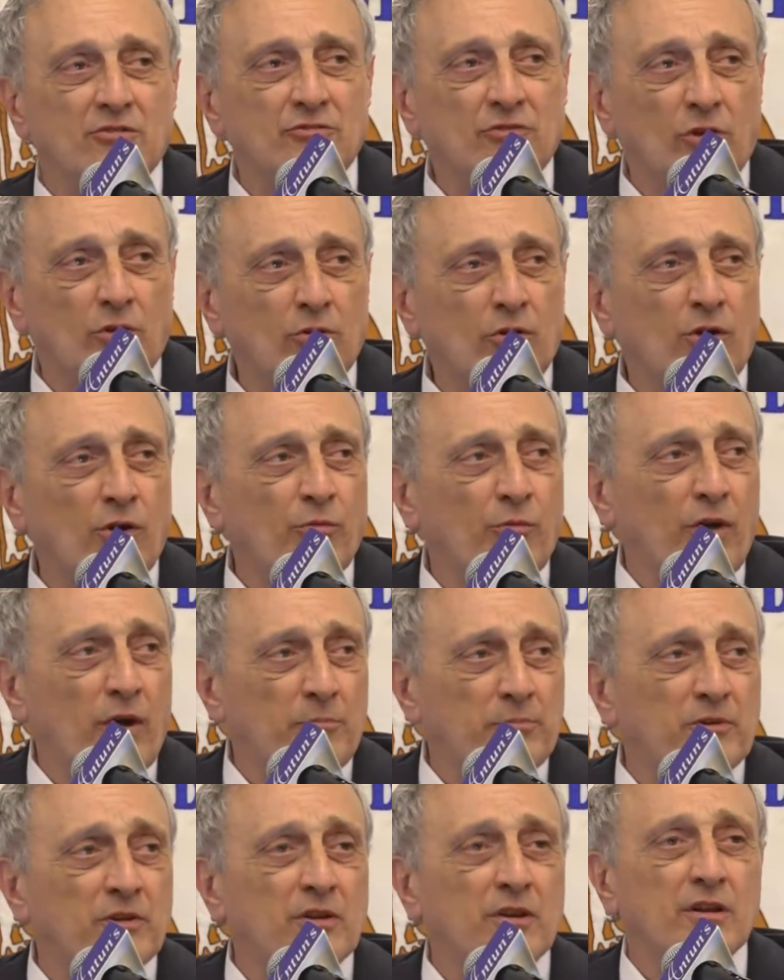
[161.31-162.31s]
so
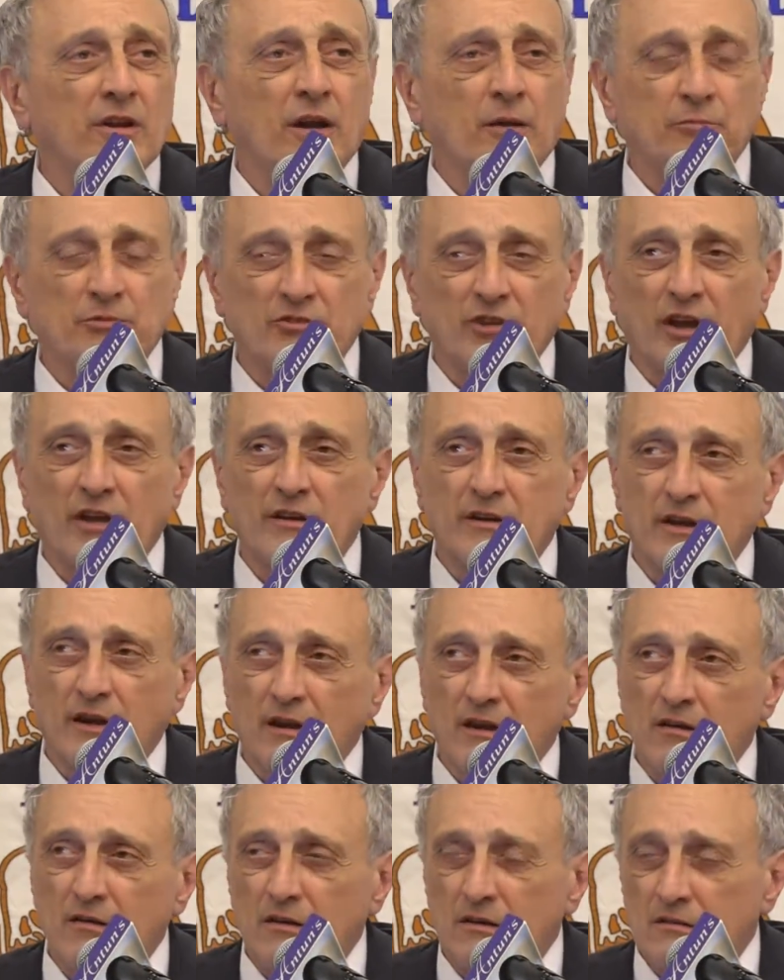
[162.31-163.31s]
corrupted and upside
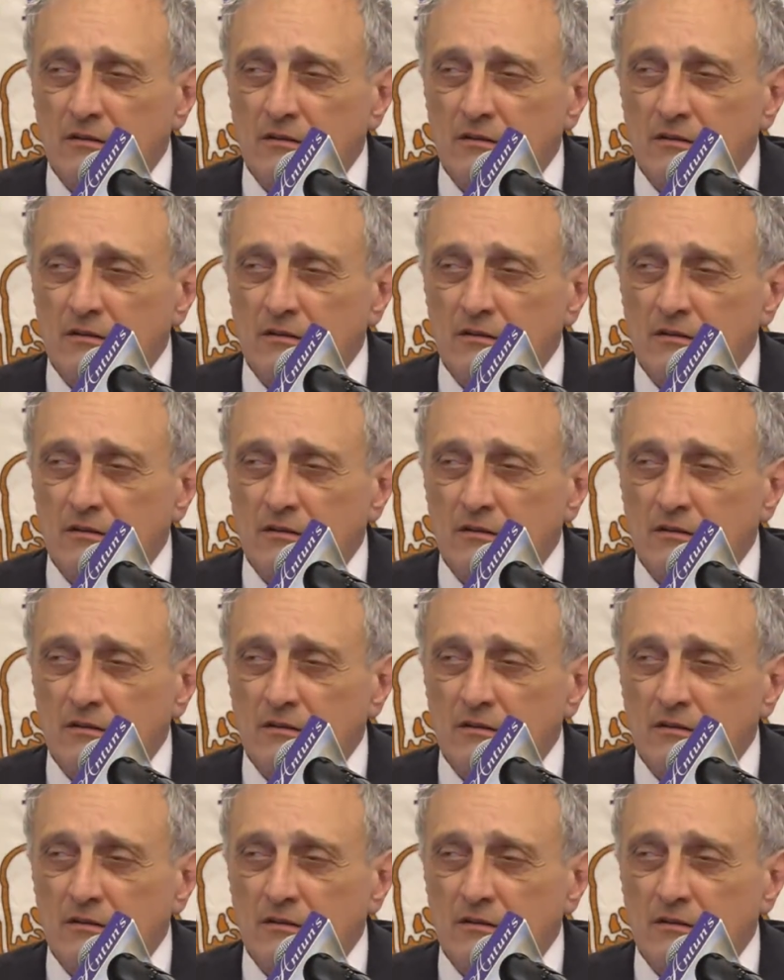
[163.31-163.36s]
down."